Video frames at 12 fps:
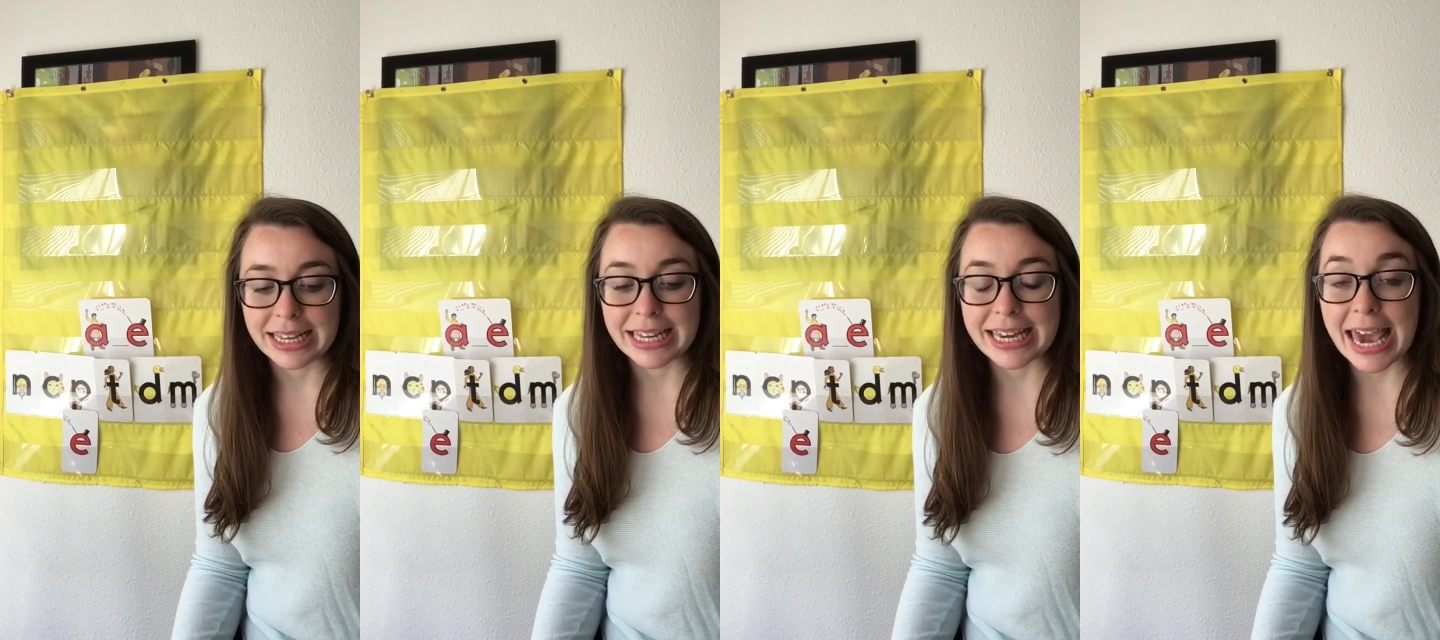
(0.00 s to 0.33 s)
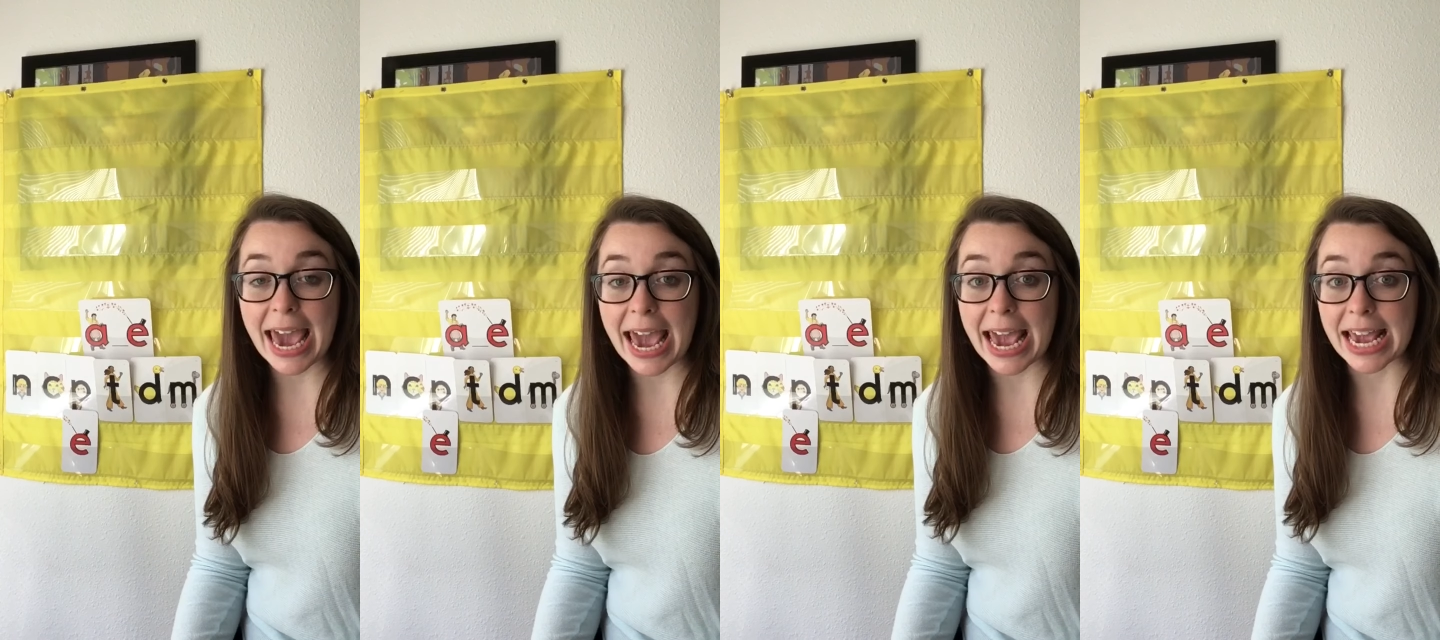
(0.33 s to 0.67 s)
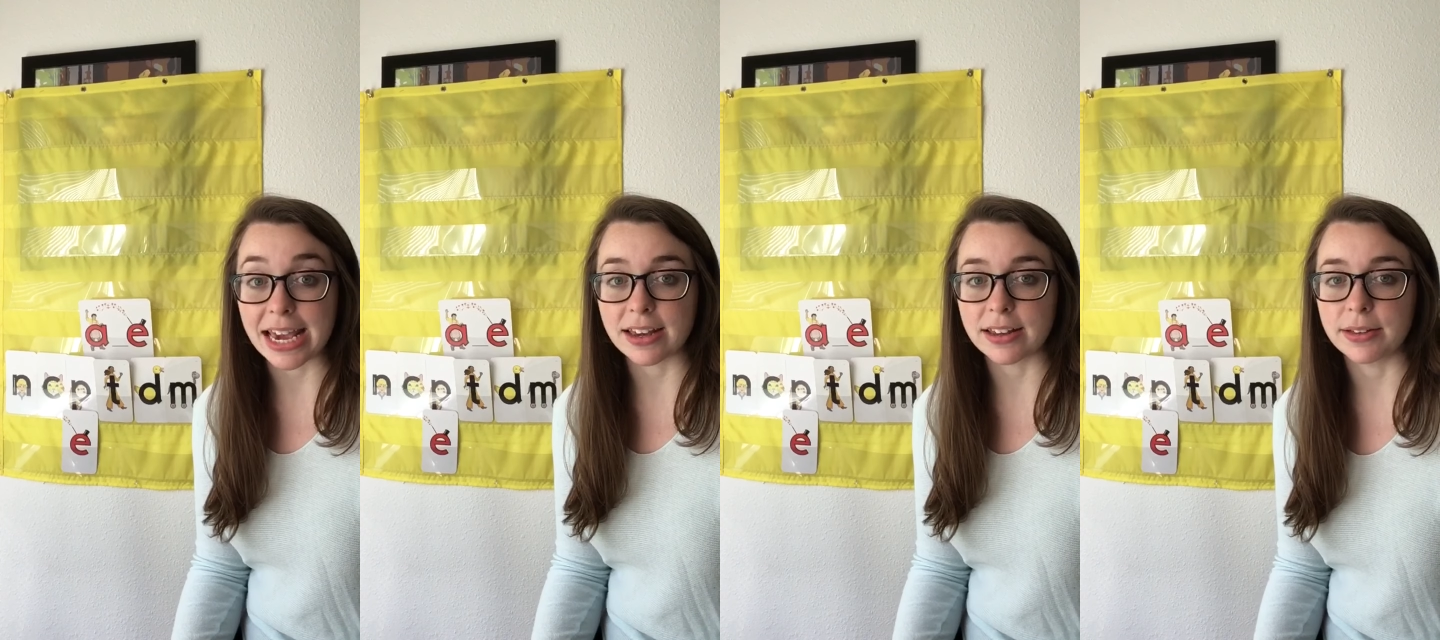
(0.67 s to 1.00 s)

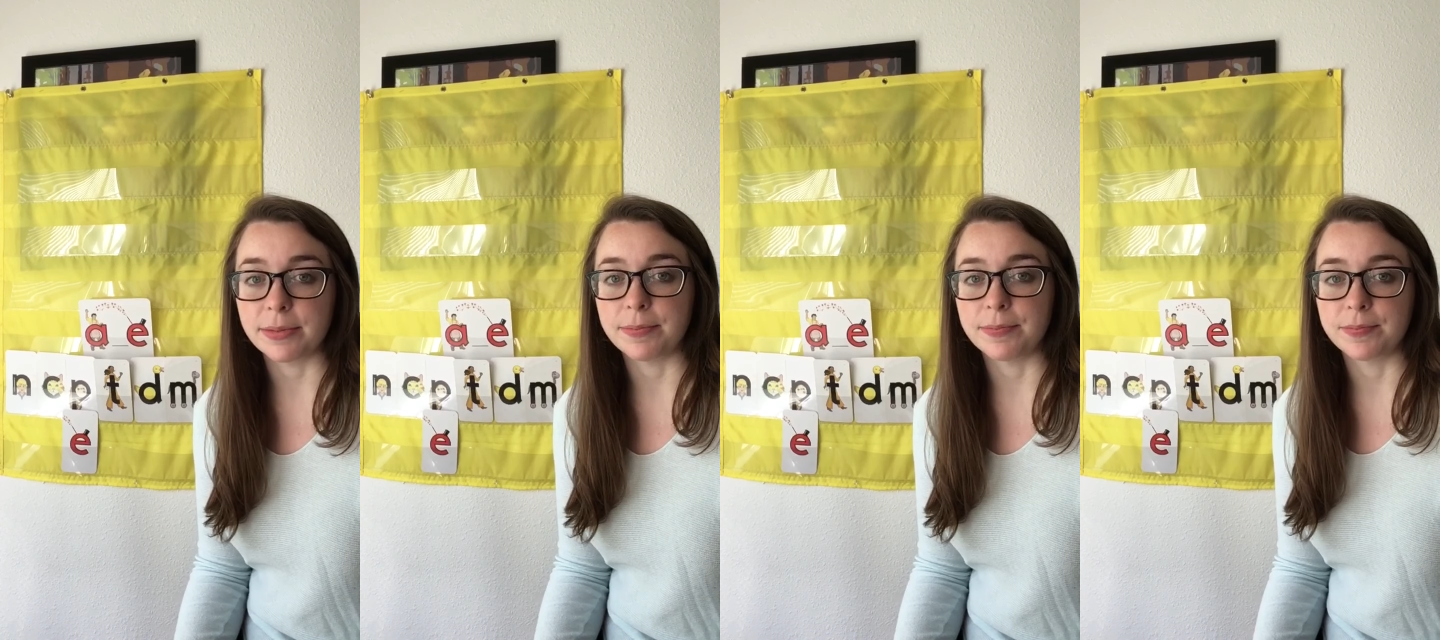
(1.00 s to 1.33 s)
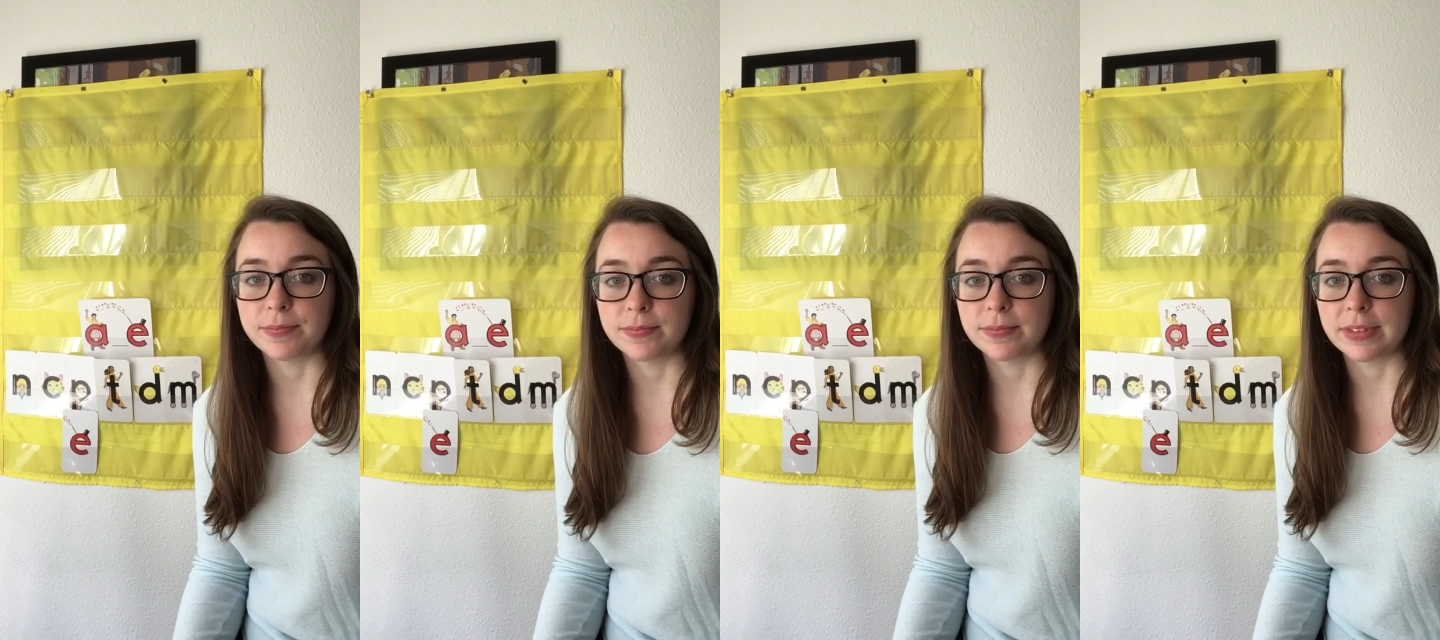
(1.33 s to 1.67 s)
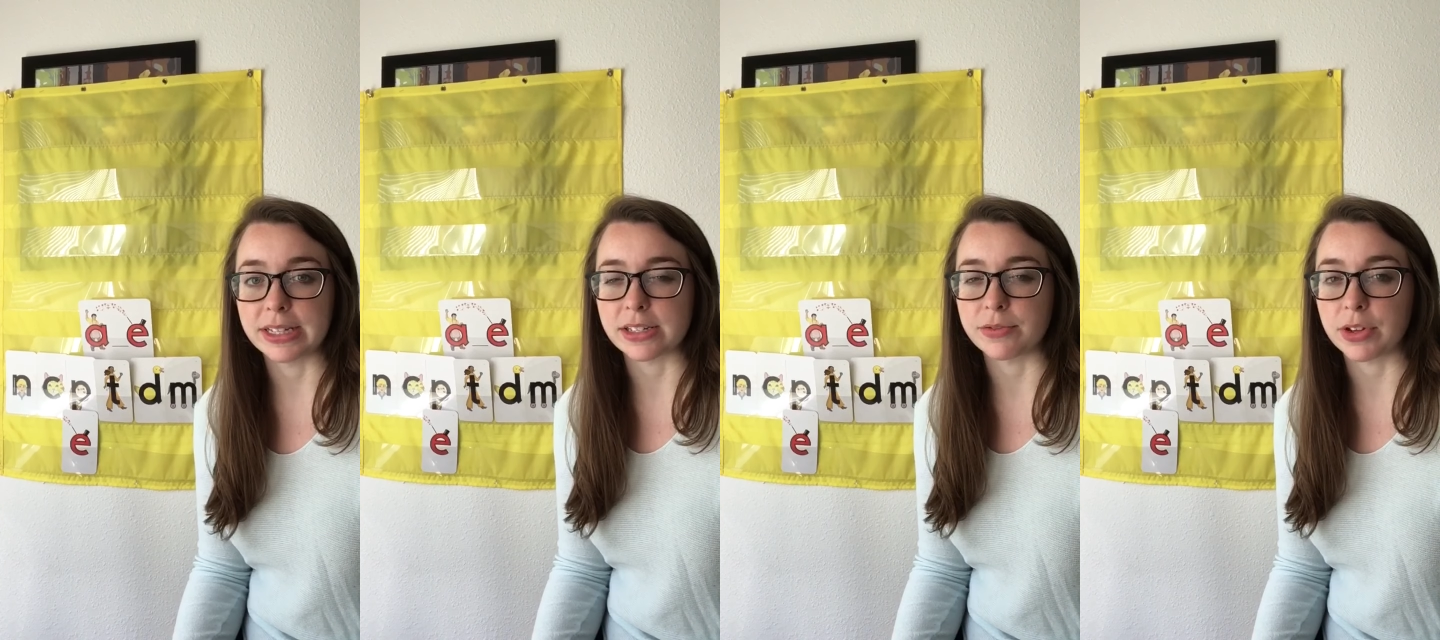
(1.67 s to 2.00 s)
Cake.
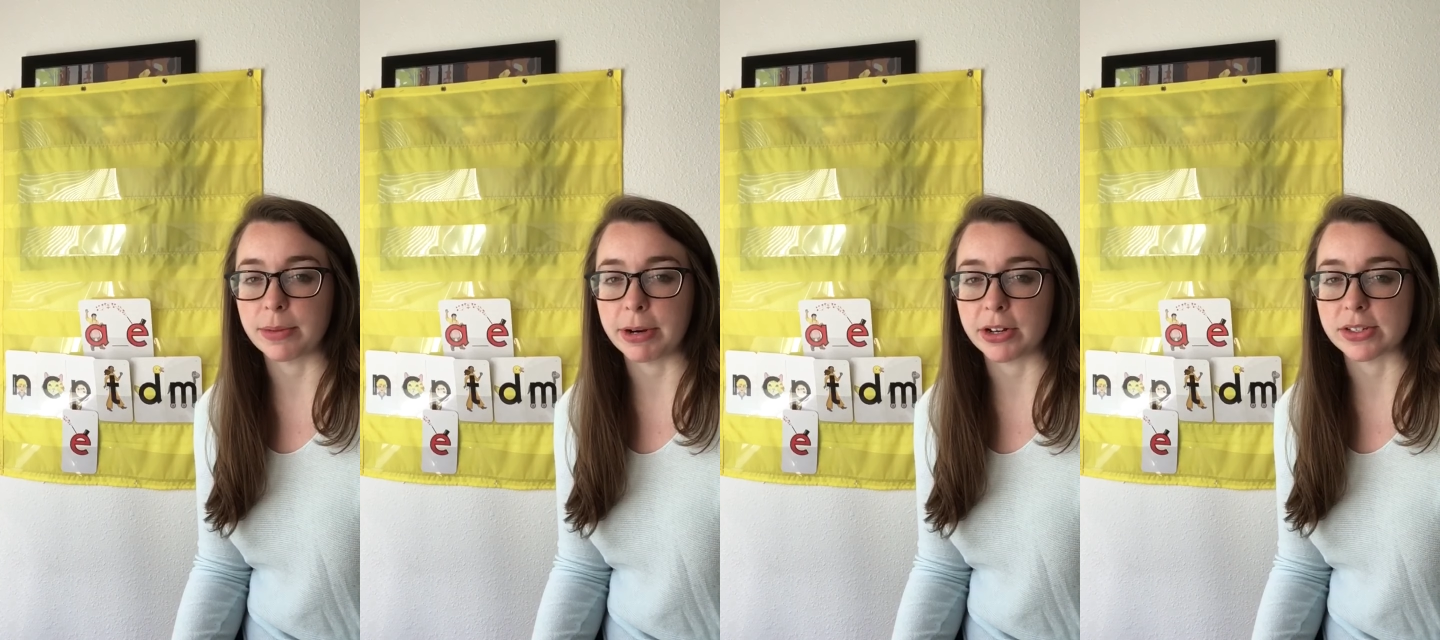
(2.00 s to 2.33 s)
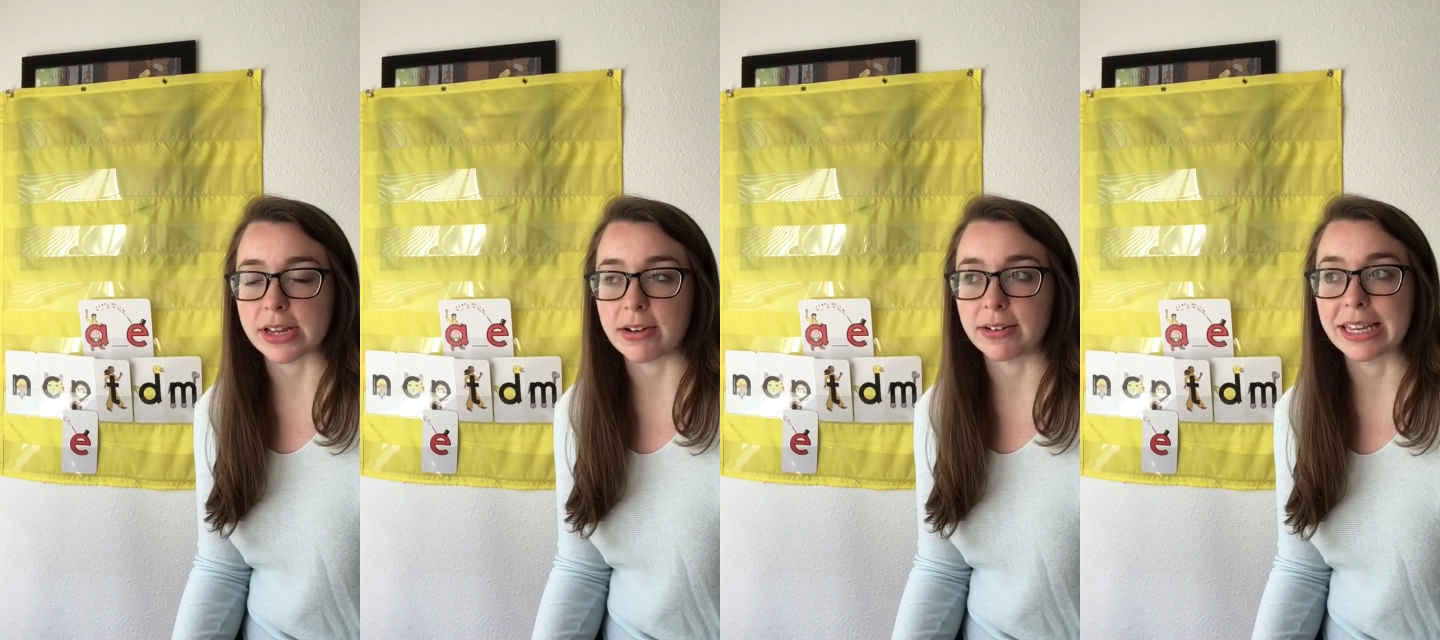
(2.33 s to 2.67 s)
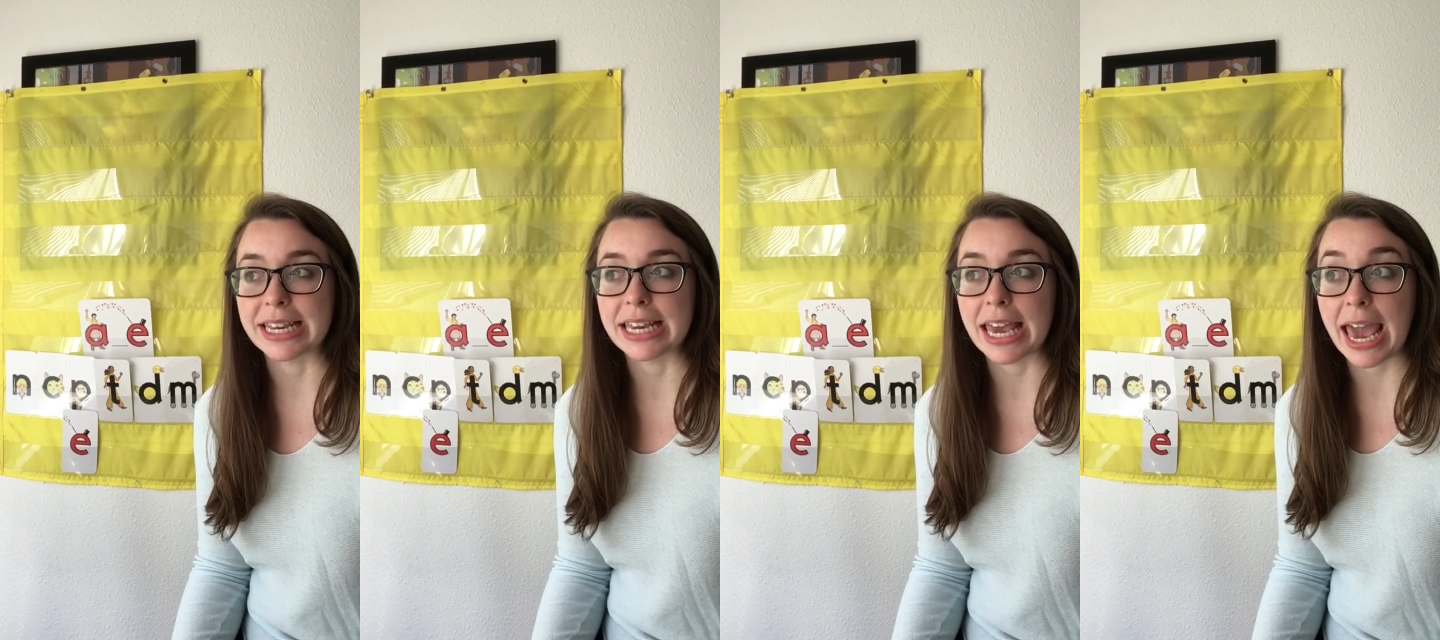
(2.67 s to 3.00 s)
Listen for the middle sound.
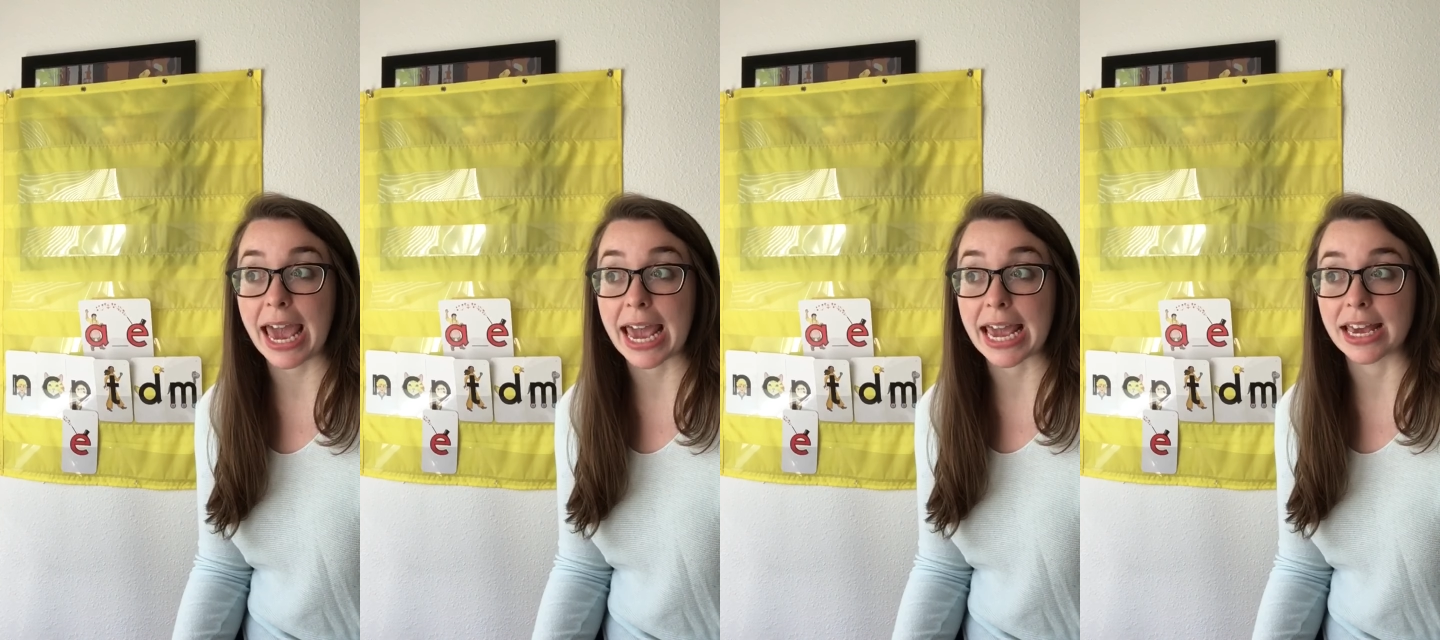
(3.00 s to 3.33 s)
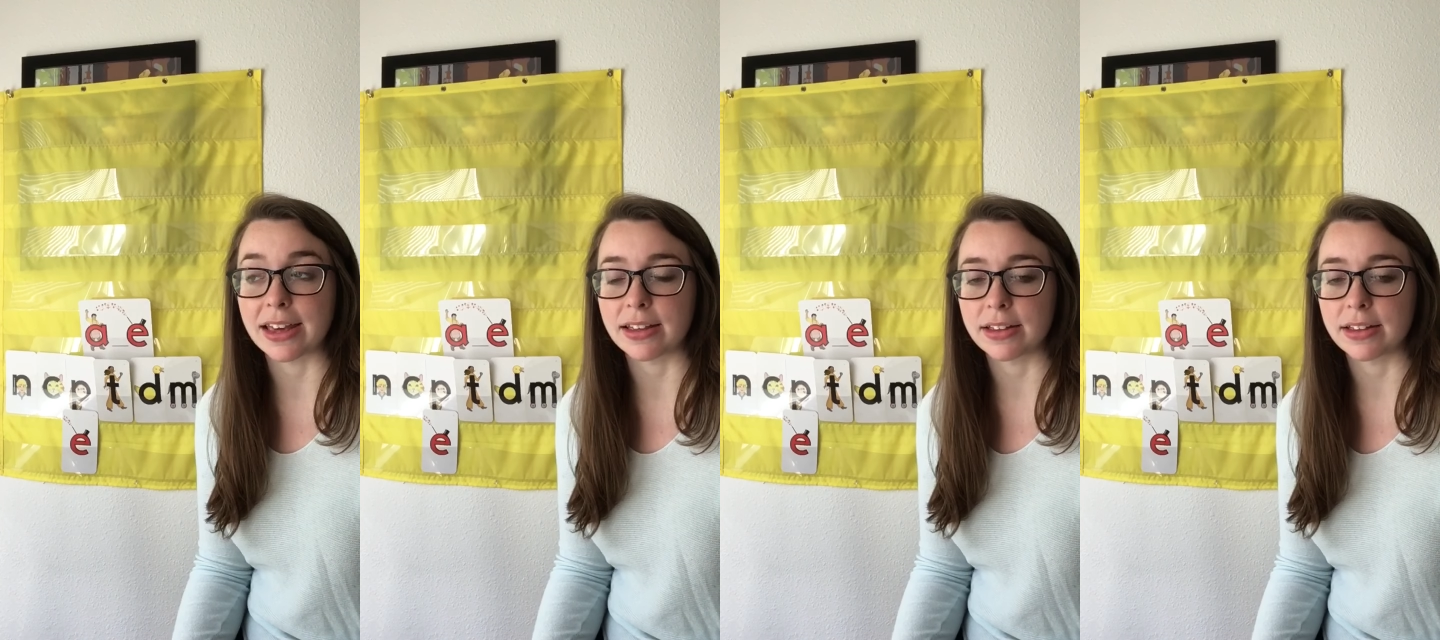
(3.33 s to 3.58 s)
Cake.